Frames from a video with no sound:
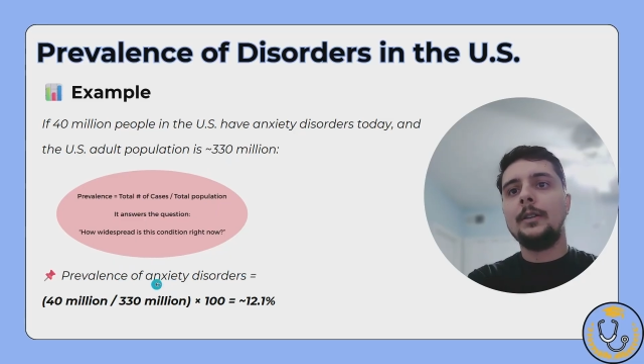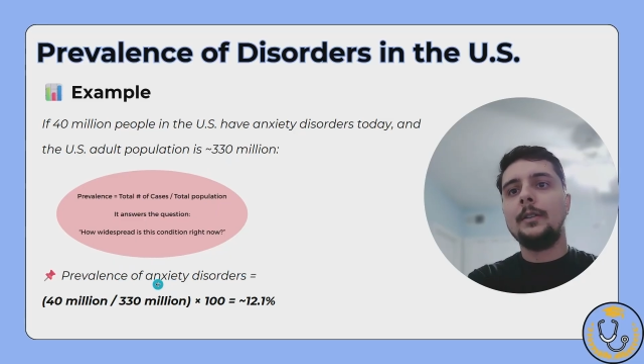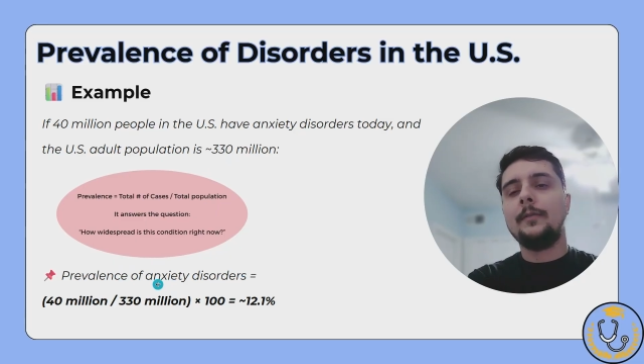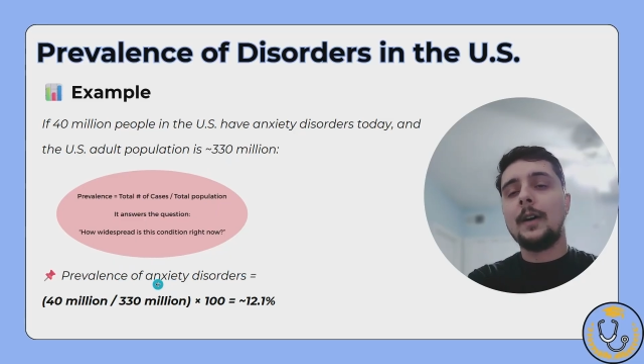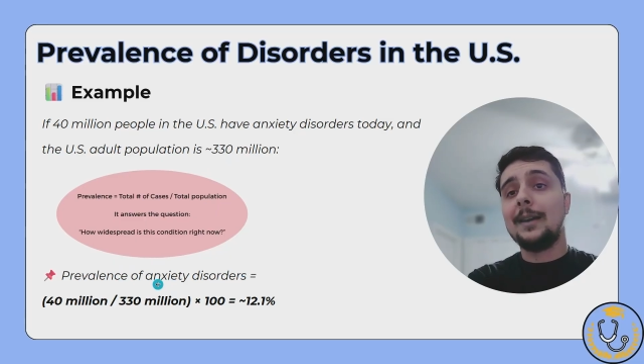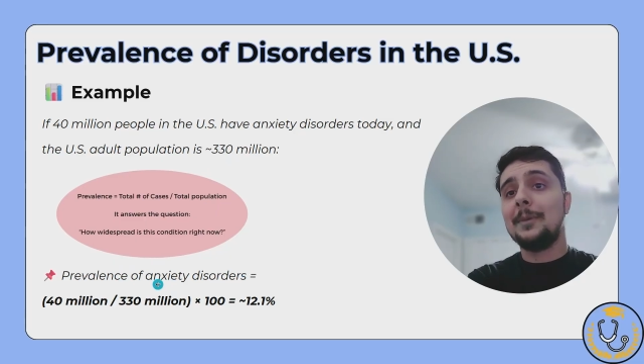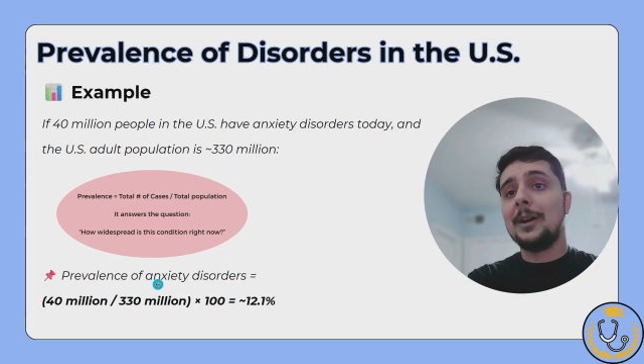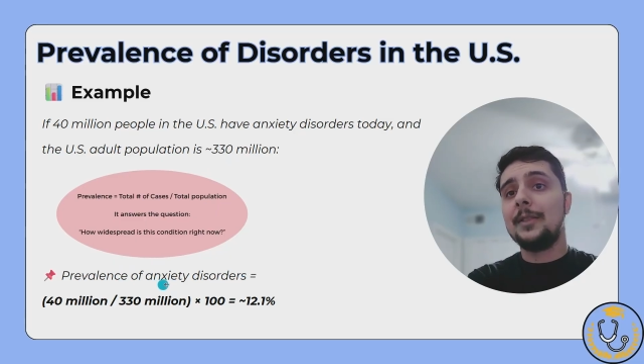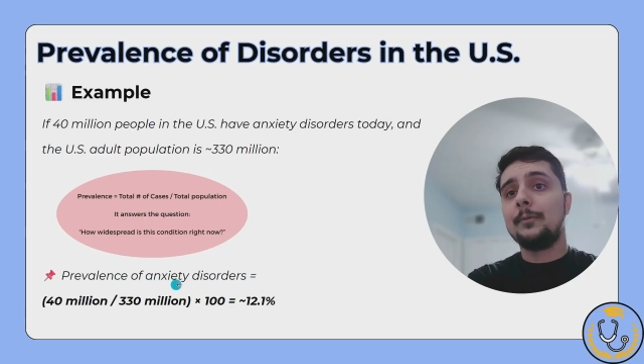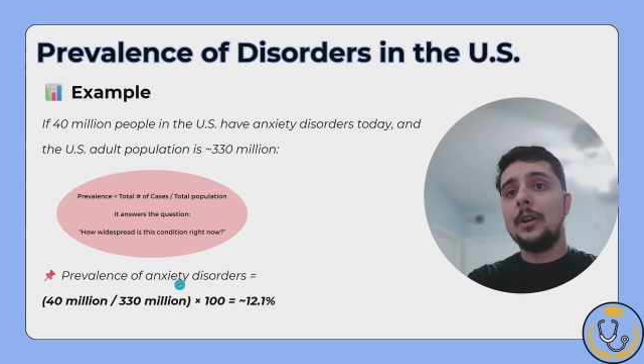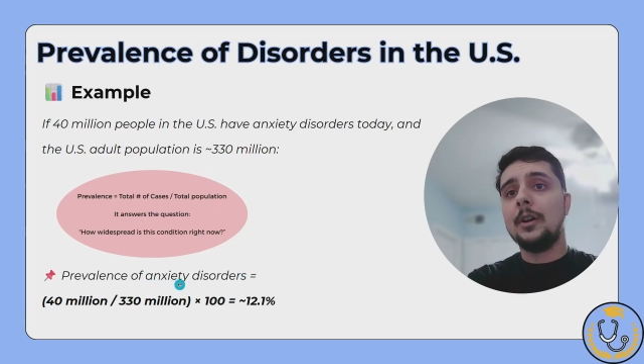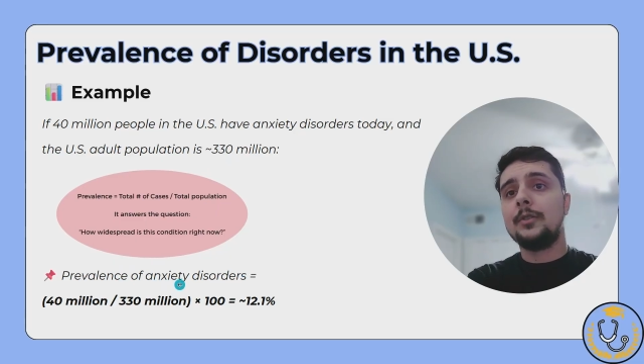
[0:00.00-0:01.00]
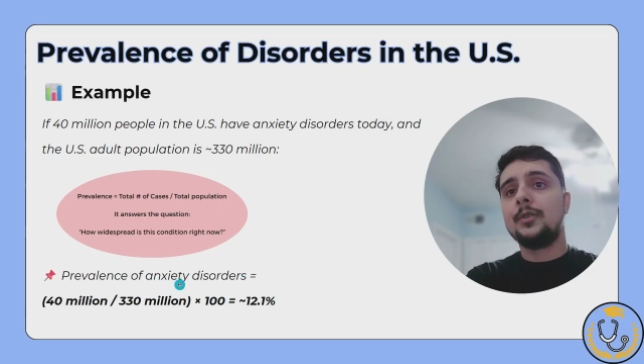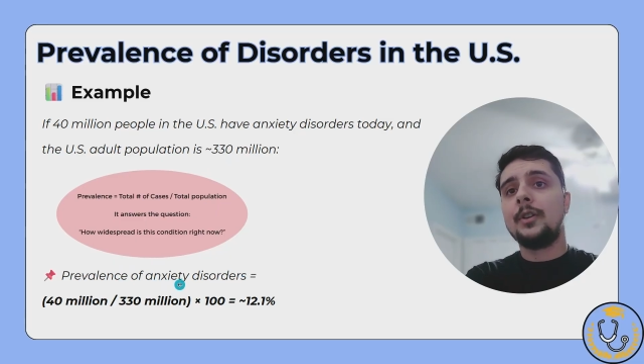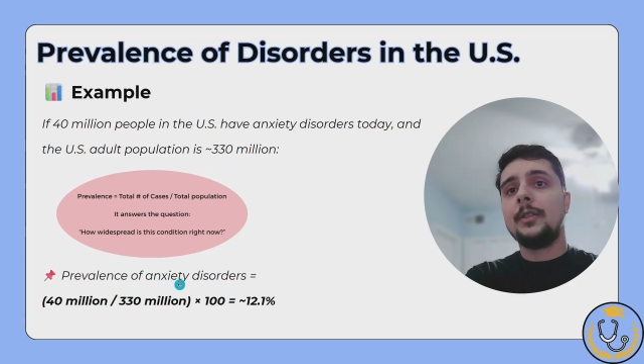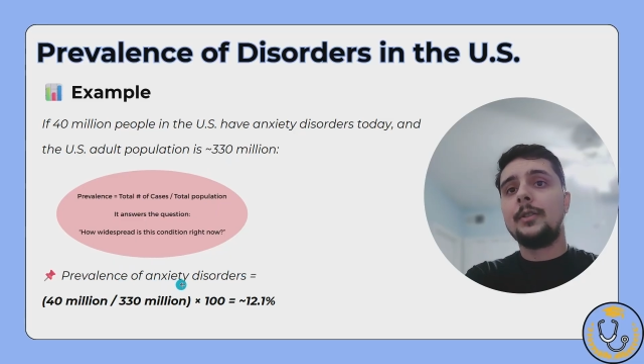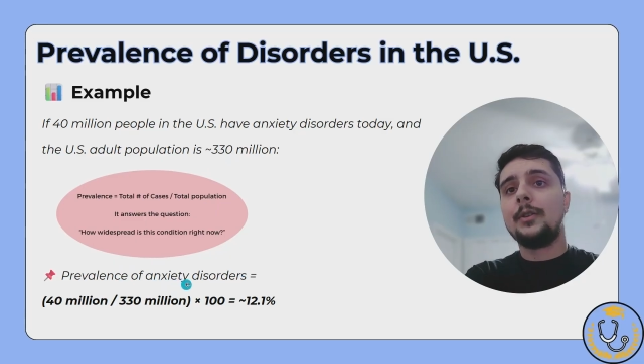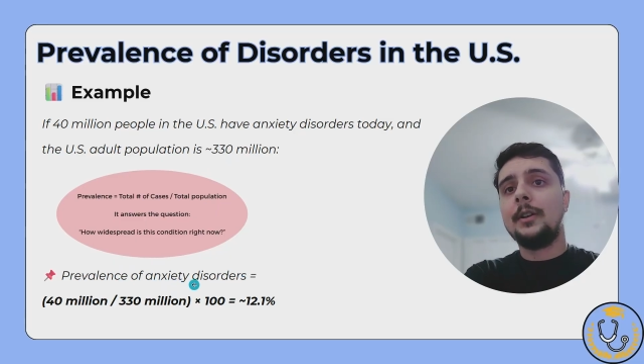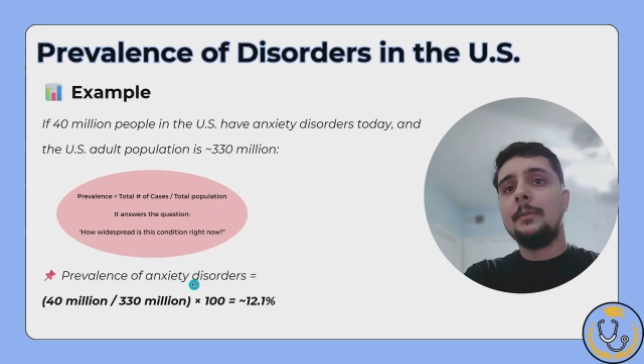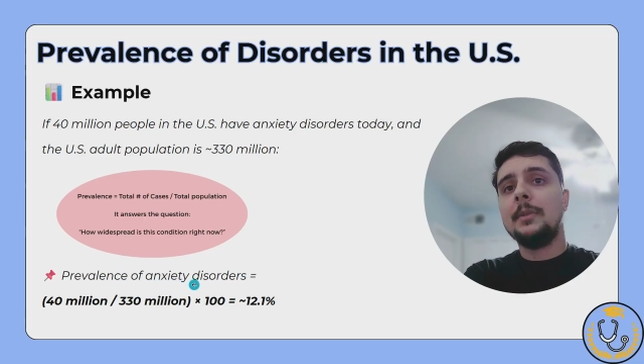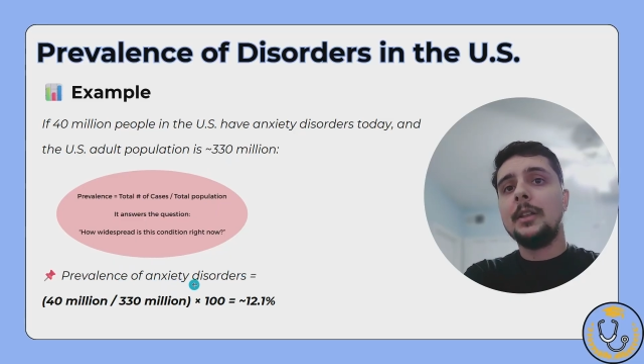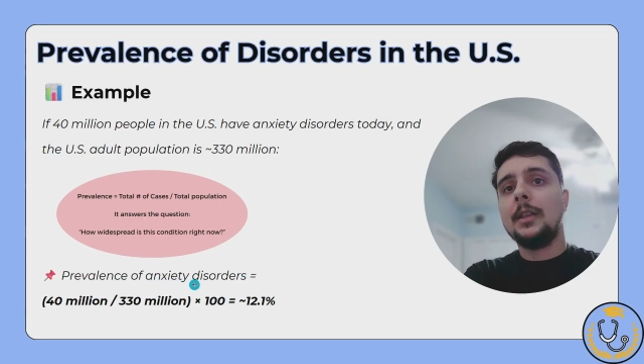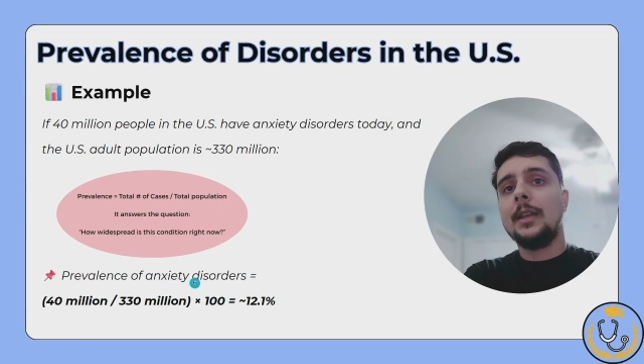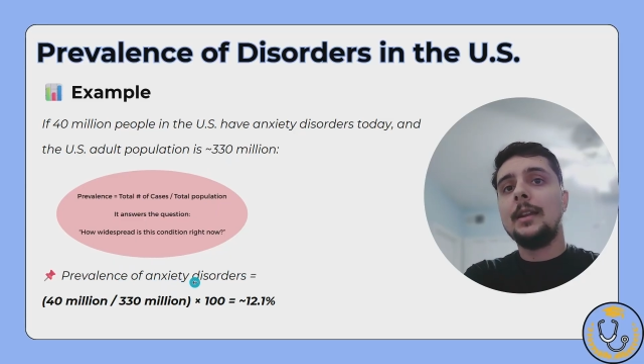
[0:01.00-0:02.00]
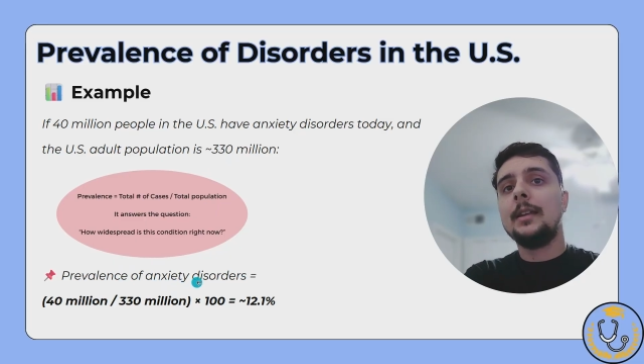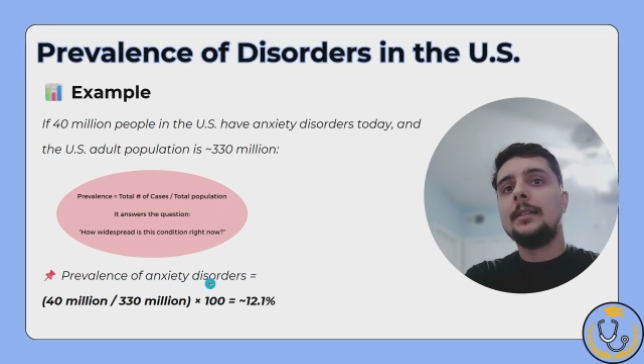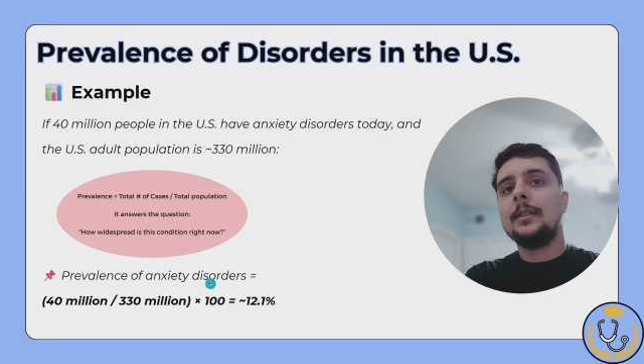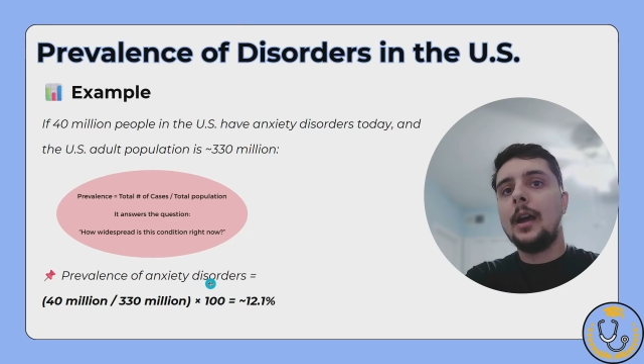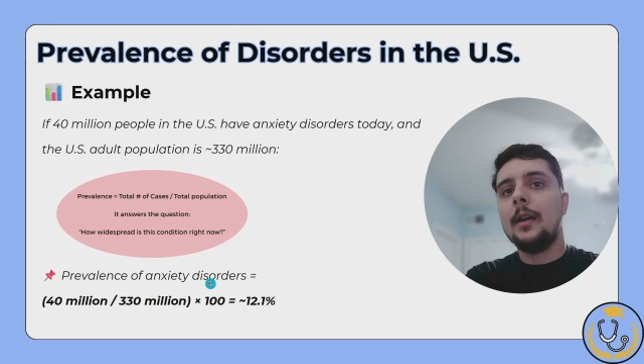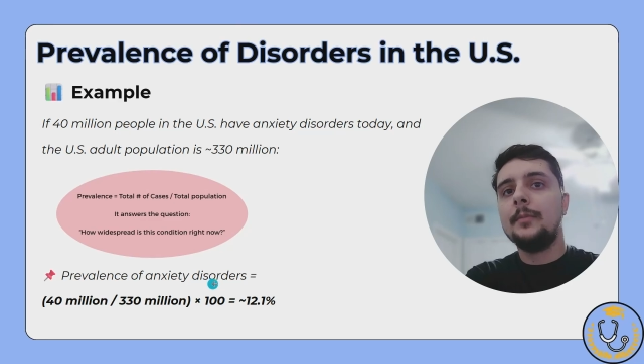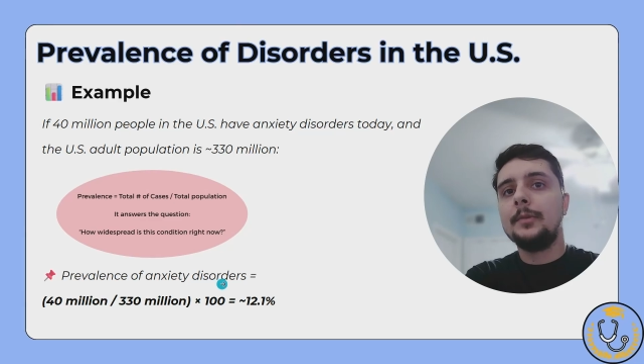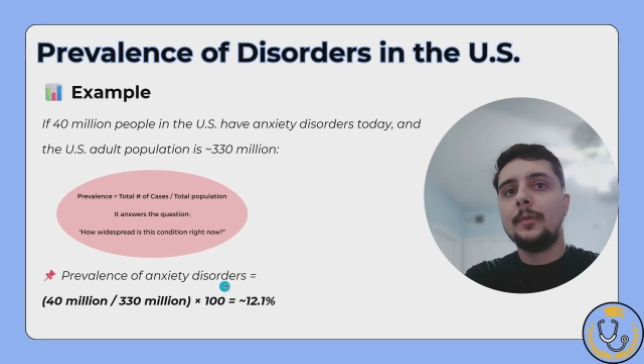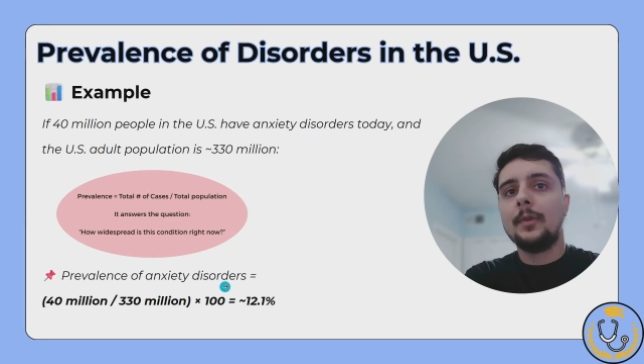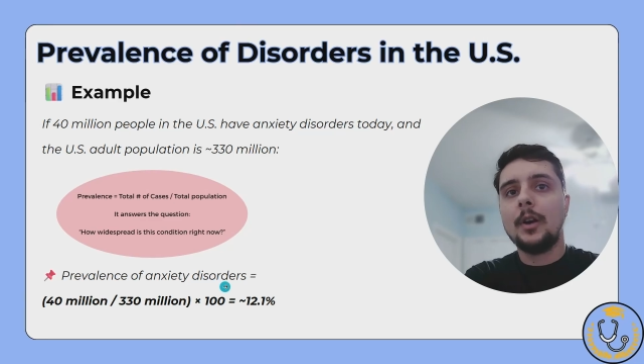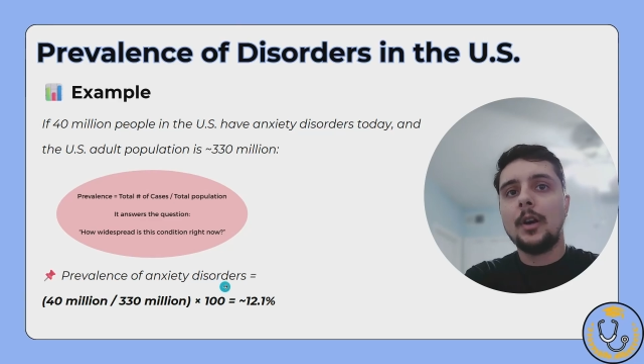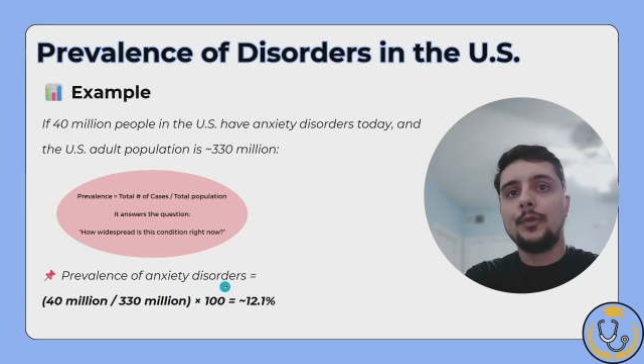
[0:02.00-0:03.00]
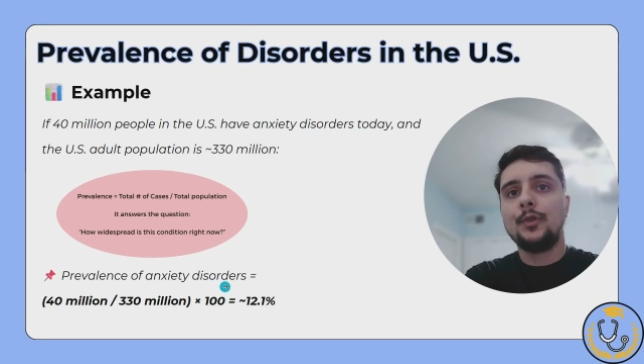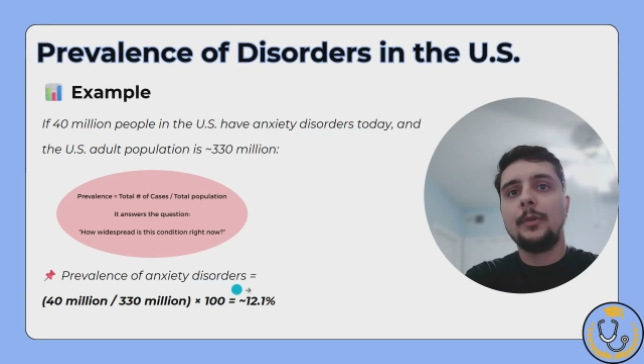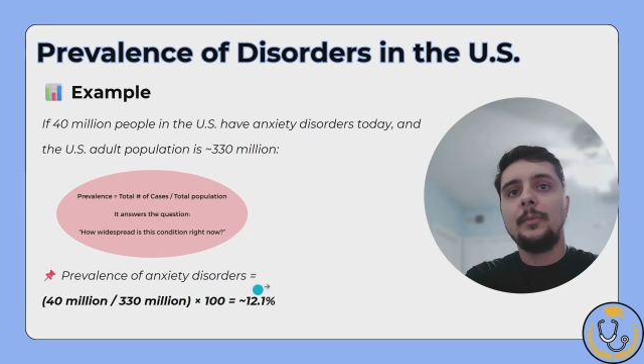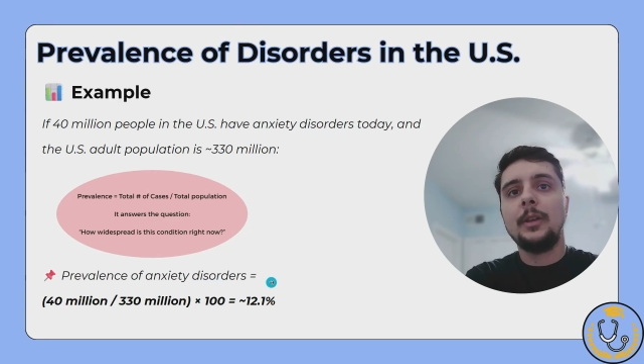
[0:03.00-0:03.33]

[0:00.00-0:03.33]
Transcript: divided by 330 million times 100,